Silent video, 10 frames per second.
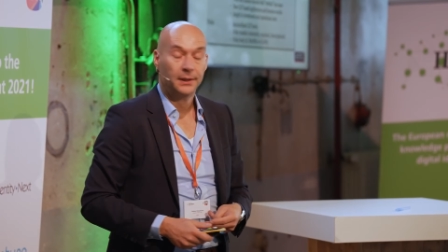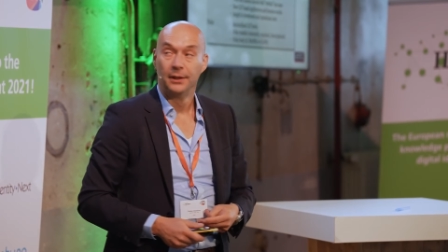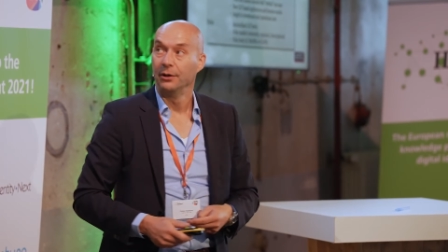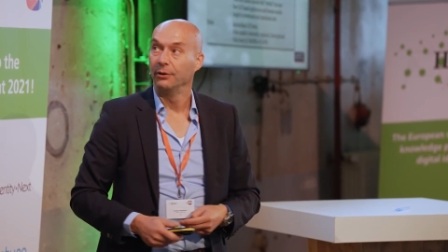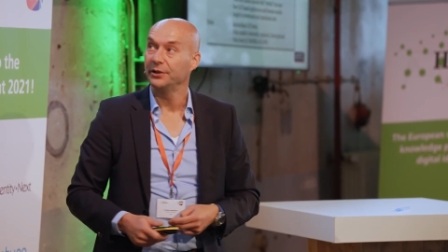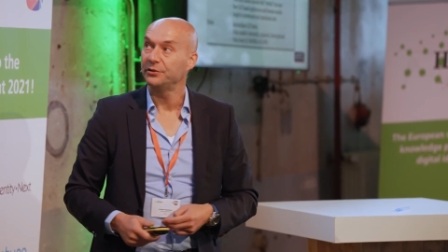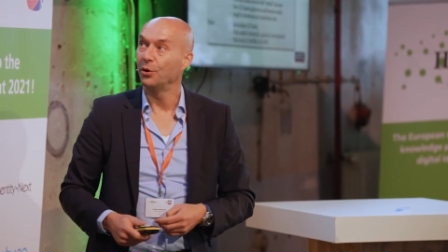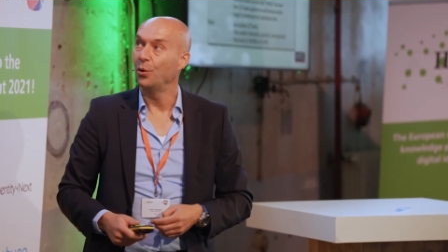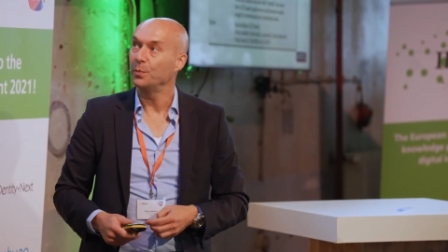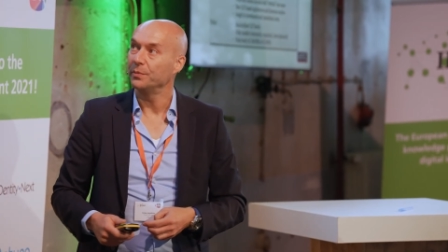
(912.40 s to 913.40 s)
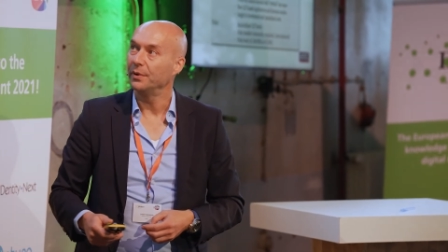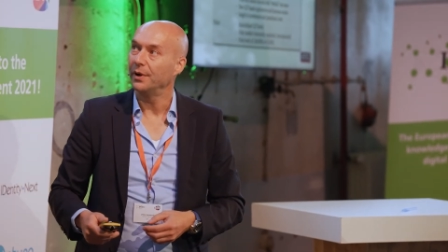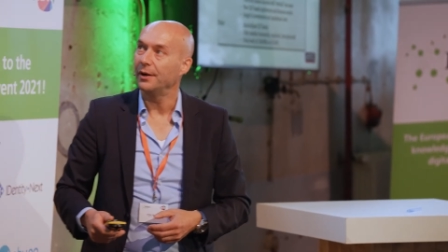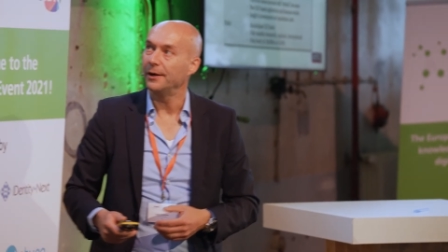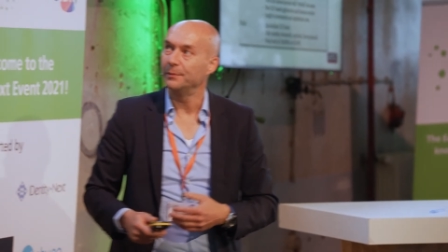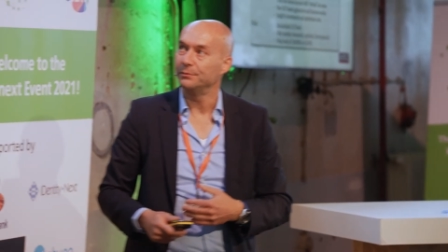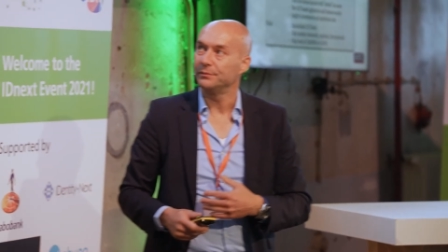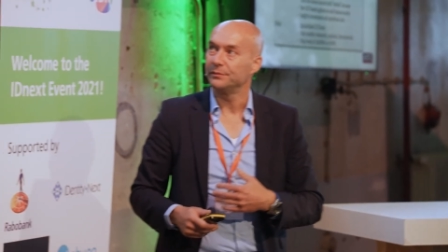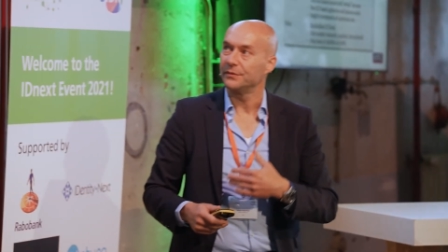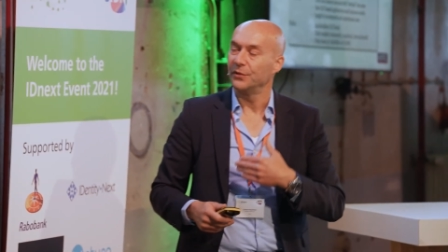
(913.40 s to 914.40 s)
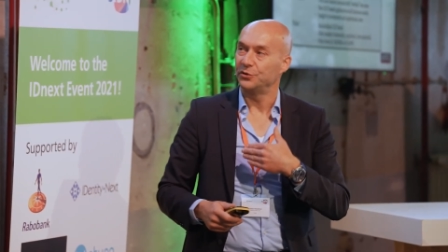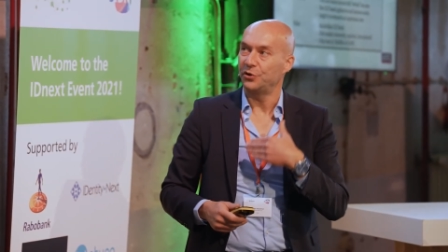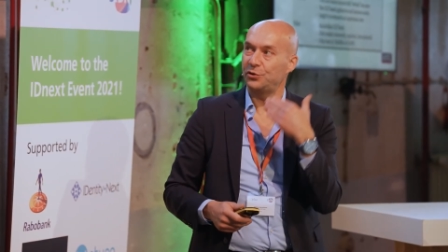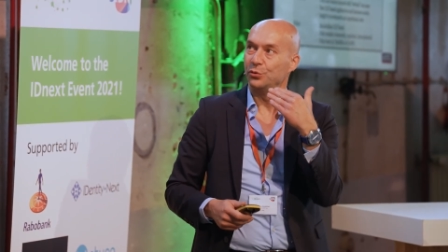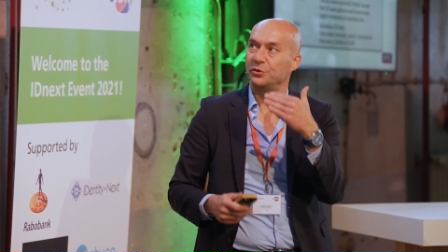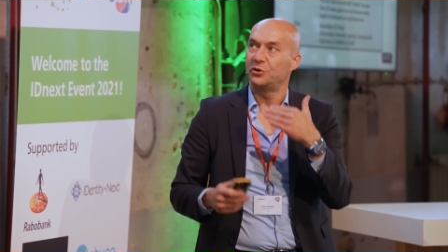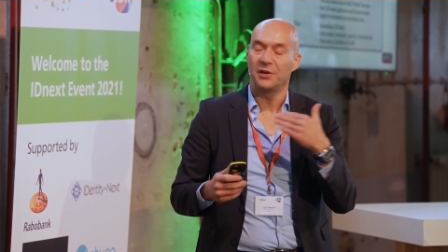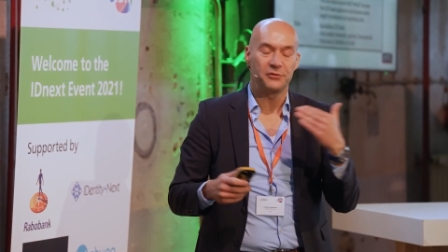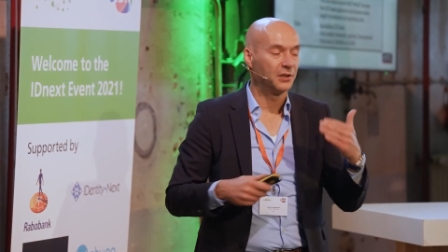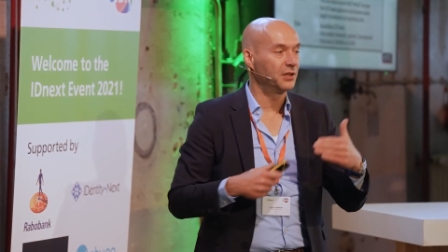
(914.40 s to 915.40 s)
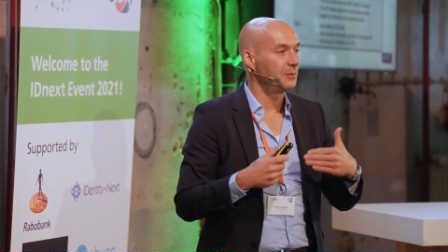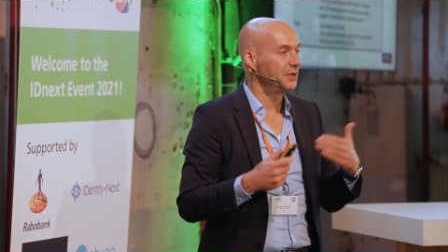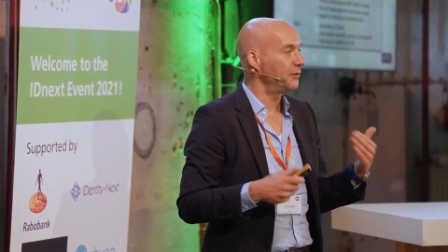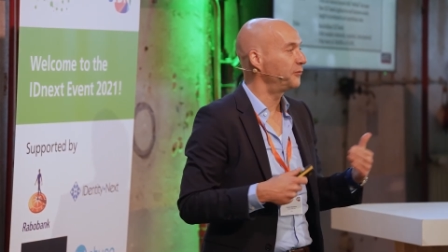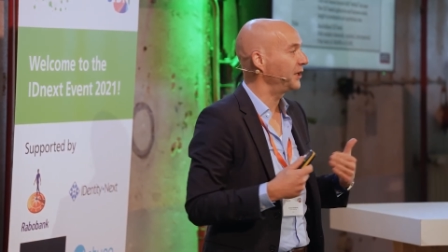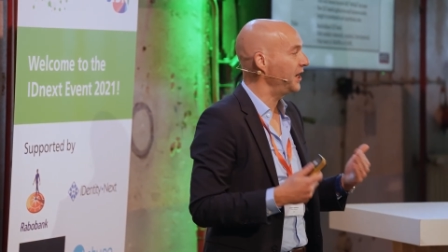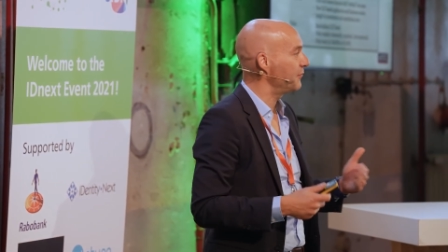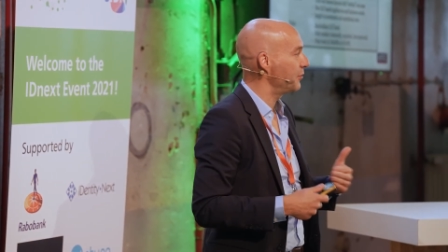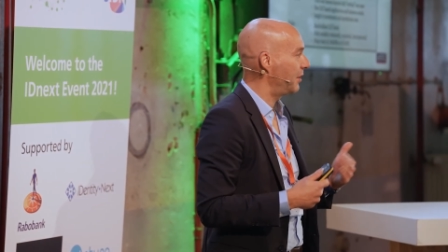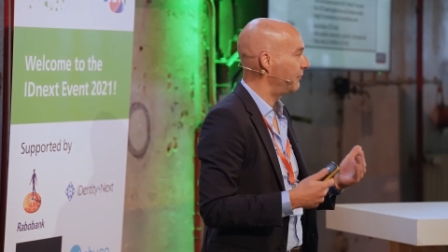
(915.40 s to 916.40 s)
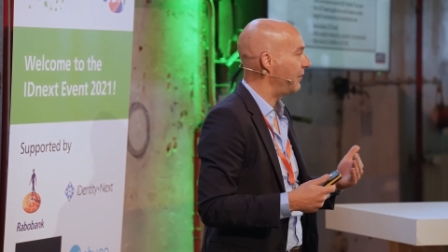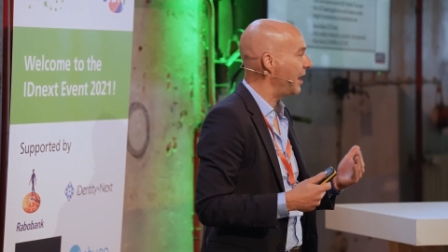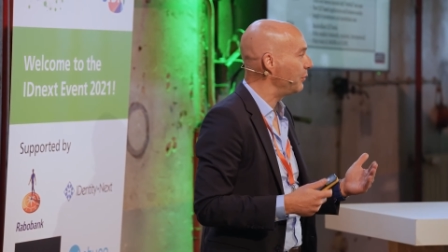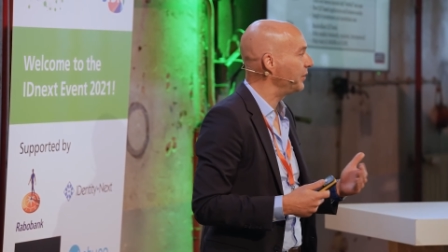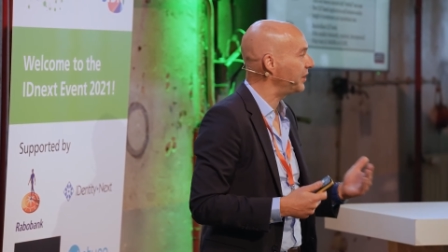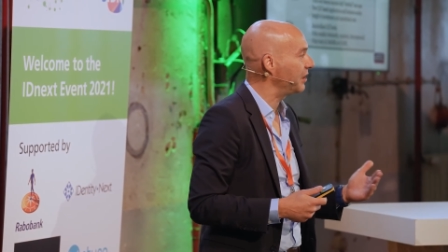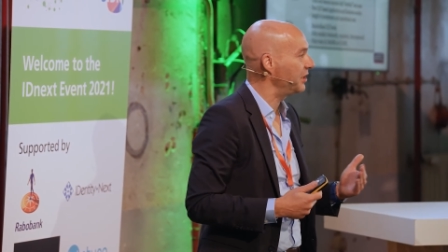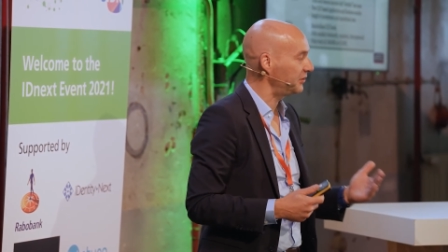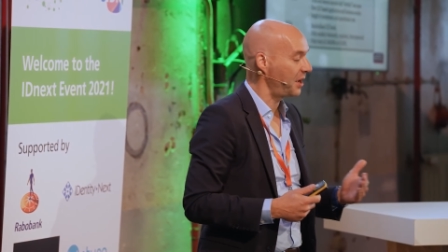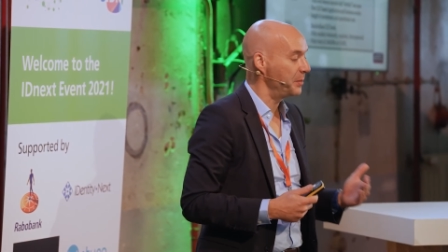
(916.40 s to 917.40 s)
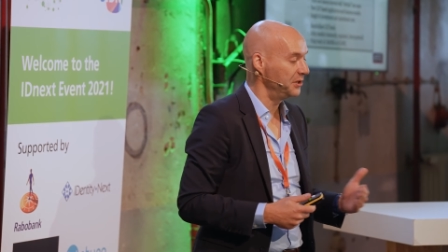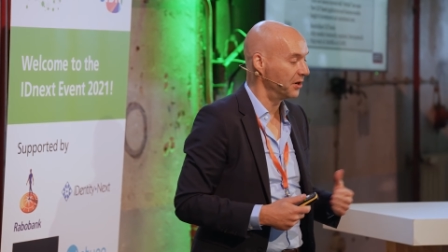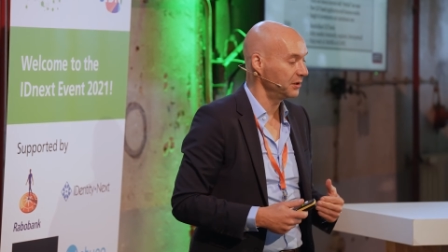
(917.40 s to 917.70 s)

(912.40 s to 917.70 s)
Right, so just to give you a little bit of a flavor of how we think this can be done.